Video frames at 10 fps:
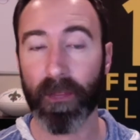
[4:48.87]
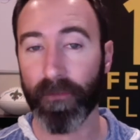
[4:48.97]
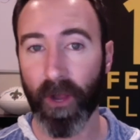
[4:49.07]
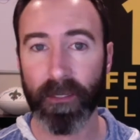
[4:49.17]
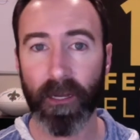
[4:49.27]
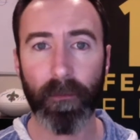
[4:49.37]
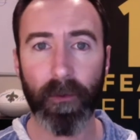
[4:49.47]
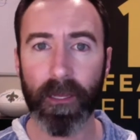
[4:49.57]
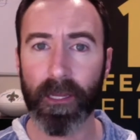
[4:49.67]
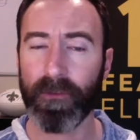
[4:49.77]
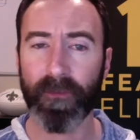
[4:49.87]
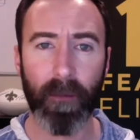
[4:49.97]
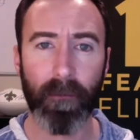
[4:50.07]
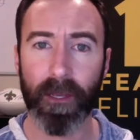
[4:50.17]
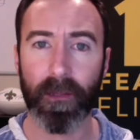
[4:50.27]
If you're not tight on money and you've
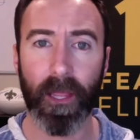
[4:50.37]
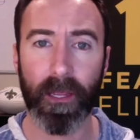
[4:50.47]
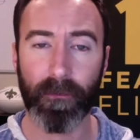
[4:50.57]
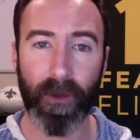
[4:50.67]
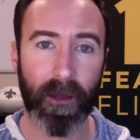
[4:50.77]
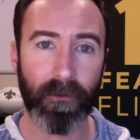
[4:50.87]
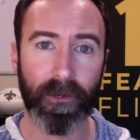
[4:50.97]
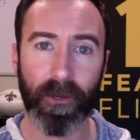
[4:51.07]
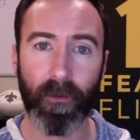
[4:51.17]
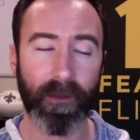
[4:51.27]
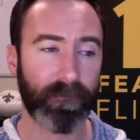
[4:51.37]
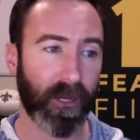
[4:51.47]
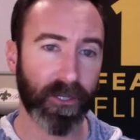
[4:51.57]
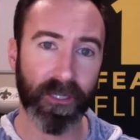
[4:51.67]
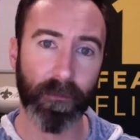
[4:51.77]
got money laying around,
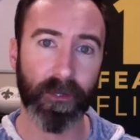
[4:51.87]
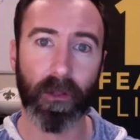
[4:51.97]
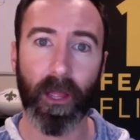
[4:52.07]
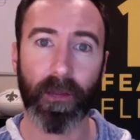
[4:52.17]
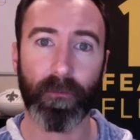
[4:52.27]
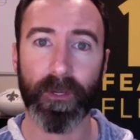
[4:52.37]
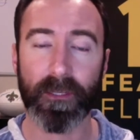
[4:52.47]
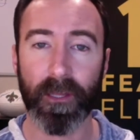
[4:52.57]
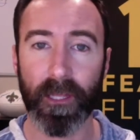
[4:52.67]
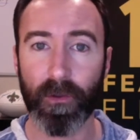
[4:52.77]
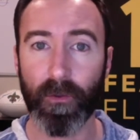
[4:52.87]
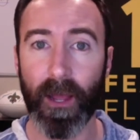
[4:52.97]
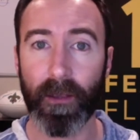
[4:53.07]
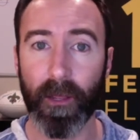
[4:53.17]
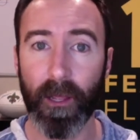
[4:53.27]
I just helped a client recently who
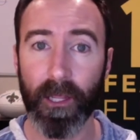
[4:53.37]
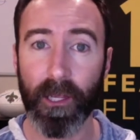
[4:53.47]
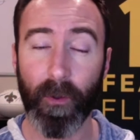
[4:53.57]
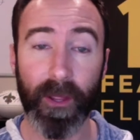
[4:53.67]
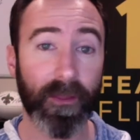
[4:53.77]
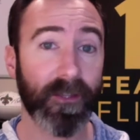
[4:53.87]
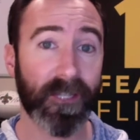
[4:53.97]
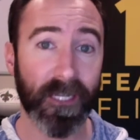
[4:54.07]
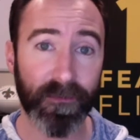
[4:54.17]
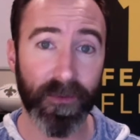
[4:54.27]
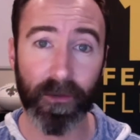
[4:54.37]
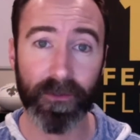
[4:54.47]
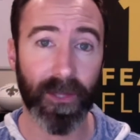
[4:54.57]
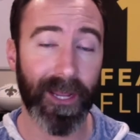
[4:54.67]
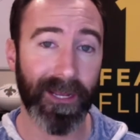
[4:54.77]
had, in the 6
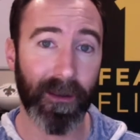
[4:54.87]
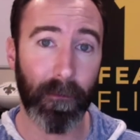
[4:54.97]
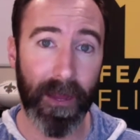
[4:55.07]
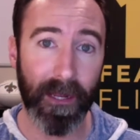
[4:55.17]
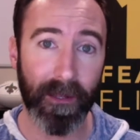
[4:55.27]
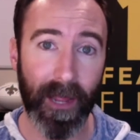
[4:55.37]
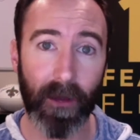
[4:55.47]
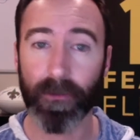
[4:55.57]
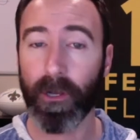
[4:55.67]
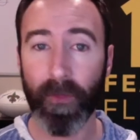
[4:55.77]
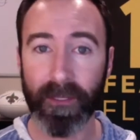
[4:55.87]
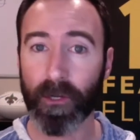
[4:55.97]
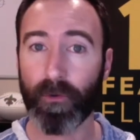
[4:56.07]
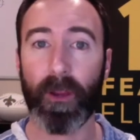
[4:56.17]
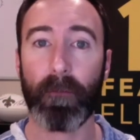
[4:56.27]
figures laying in a bank account. That's
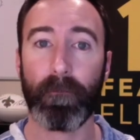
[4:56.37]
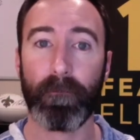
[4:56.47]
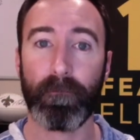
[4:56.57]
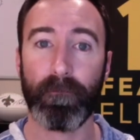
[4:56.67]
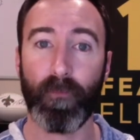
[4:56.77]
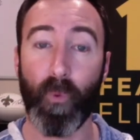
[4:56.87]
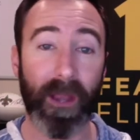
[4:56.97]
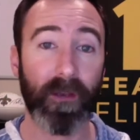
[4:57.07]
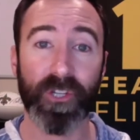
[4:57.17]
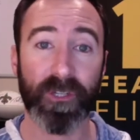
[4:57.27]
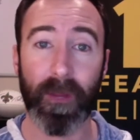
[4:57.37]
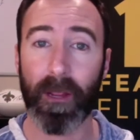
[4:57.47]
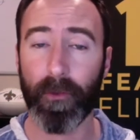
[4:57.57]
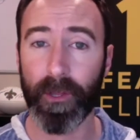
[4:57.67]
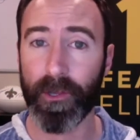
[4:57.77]
a great way to just be
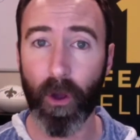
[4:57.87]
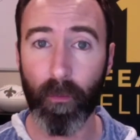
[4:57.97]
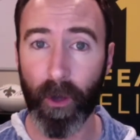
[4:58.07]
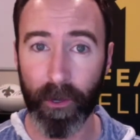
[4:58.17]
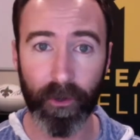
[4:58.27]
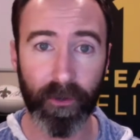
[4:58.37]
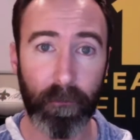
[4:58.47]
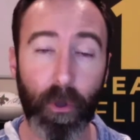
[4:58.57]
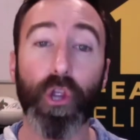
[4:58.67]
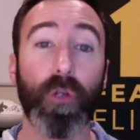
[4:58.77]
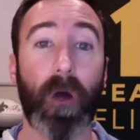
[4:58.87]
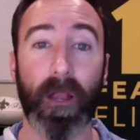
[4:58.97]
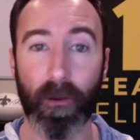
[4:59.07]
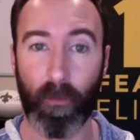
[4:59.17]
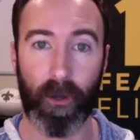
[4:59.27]
able to, no brainer, put your
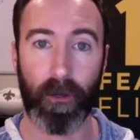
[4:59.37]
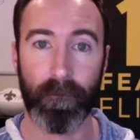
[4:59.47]
money to work.